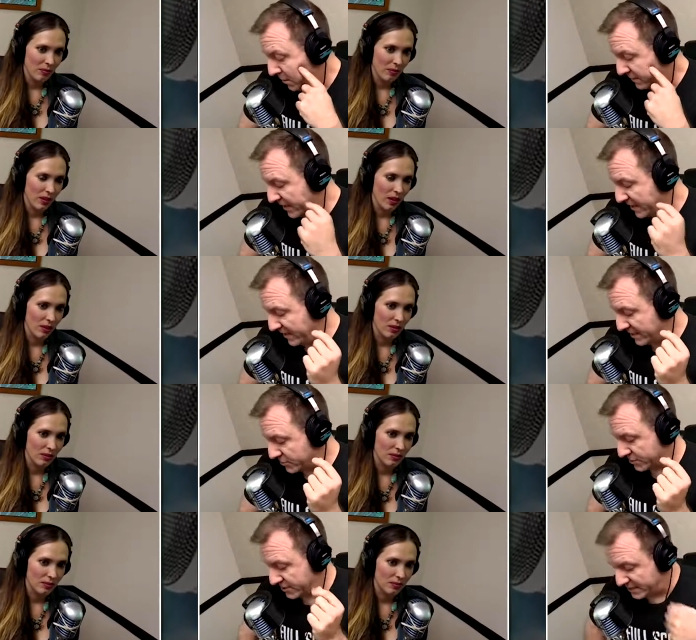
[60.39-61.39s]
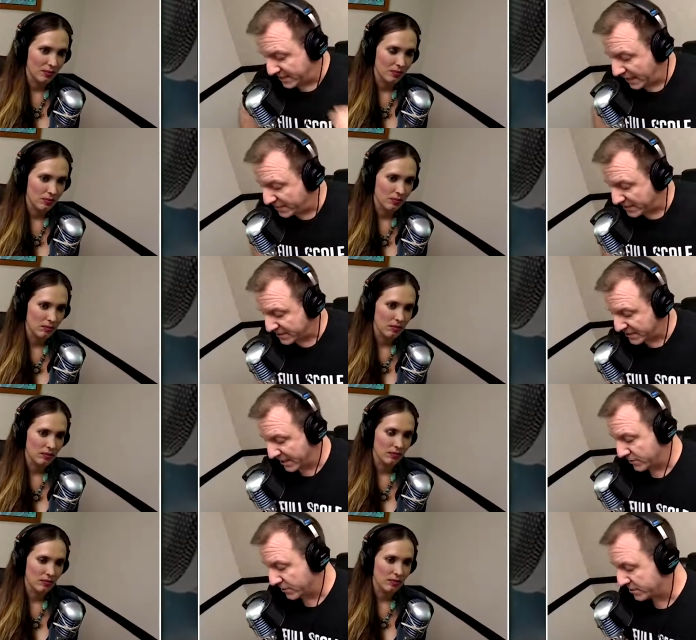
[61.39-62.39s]
Speaker 1: got an interesting topic today.
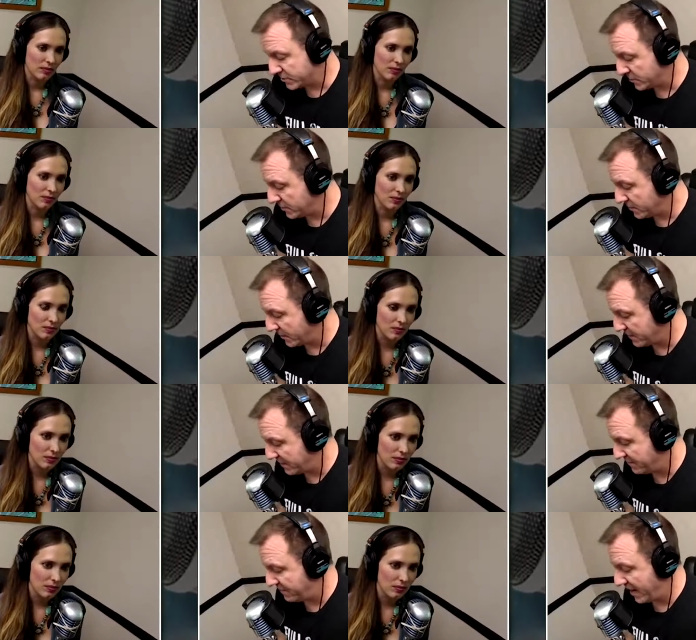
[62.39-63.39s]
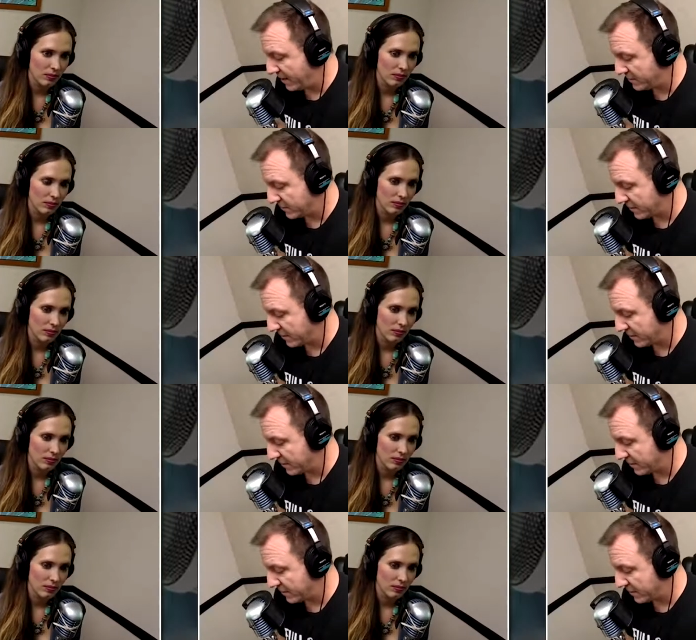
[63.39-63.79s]
Crystal, you are the founder